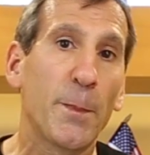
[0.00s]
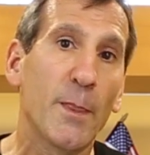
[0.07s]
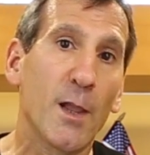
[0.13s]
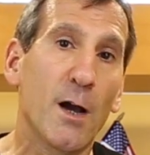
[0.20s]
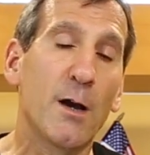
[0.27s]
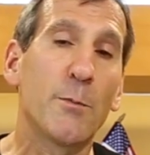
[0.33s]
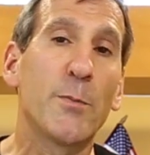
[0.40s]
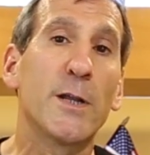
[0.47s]

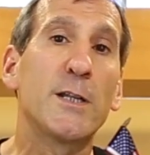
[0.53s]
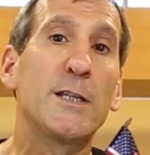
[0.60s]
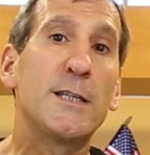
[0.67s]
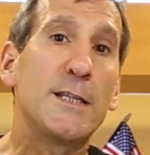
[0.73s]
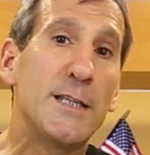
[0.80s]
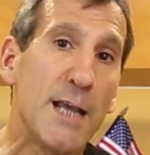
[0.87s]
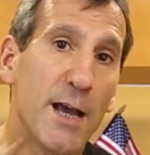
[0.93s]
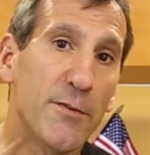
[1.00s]
but
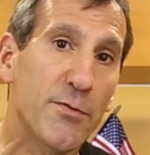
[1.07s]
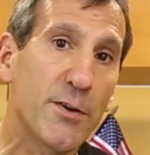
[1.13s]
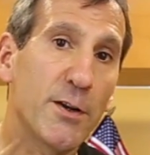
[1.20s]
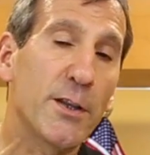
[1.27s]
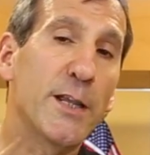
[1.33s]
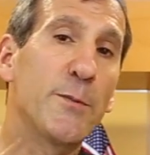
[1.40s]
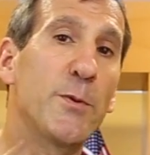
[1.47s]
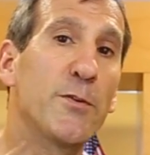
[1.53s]

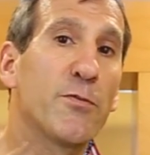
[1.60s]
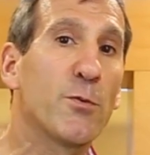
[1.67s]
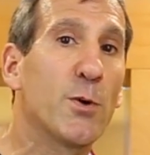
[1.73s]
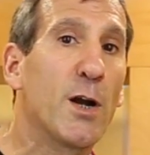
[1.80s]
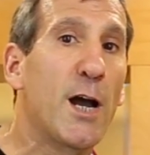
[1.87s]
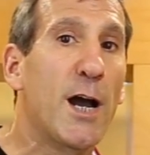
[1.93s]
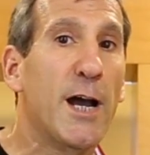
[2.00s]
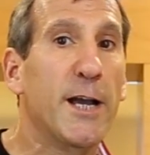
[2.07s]
definitely before
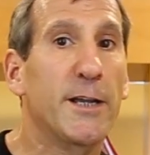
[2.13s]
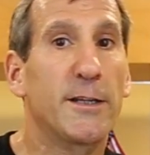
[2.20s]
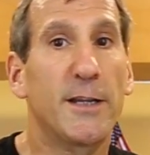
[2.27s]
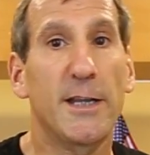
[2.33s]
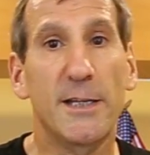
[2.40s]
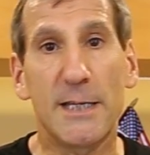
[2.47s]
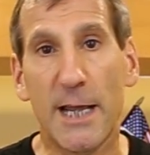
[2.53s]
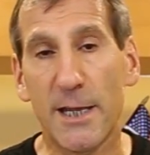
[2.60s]
a high
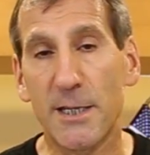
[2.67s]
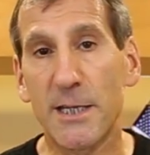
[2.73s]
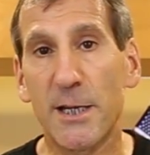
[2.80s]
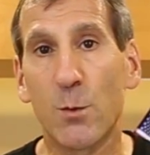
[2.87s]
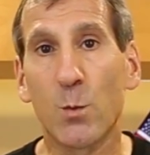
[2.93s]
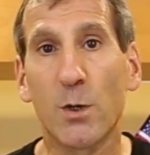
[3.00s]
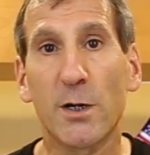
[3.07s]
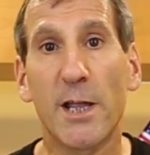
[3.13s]
intensity
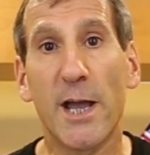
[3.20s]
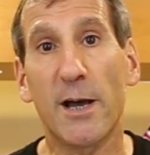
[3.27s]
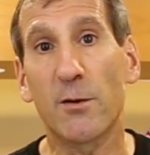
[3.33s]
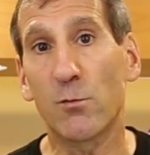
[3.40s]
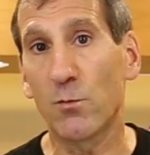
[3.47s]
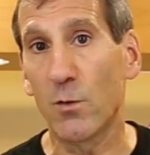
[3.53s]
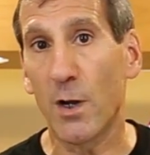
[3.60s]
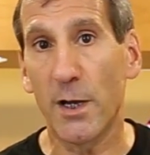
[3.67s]

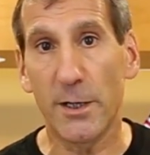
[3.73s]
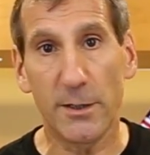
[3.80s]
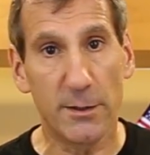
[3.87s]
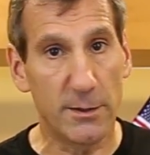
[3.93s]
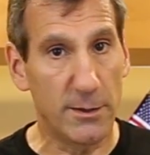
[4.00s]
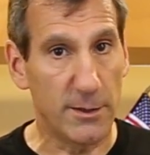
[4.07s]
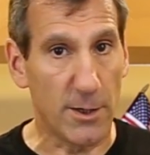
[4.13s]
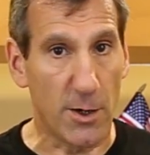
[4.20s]
workout,
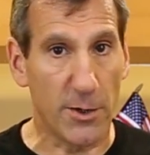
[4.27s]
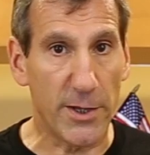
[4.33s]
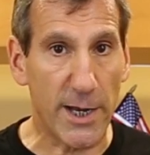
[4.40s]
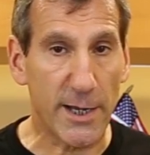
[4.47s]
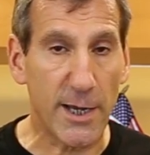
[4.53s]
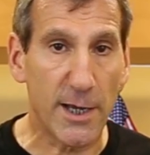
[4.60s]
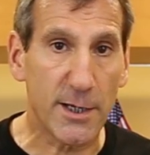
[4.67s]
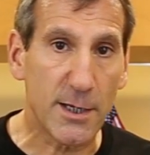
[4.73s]
run, all
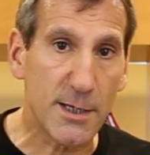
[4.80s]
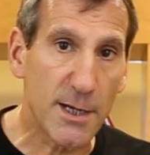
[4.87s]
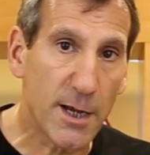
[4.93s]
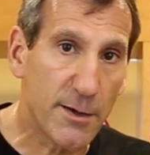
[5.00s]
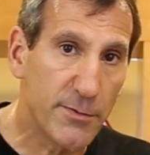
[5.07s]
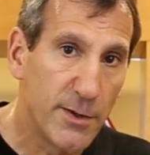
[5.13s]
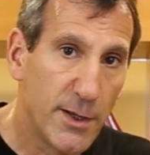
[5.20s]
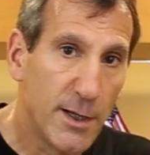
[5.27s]
that kind of
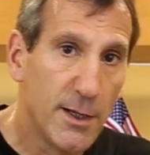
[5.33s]
stuff.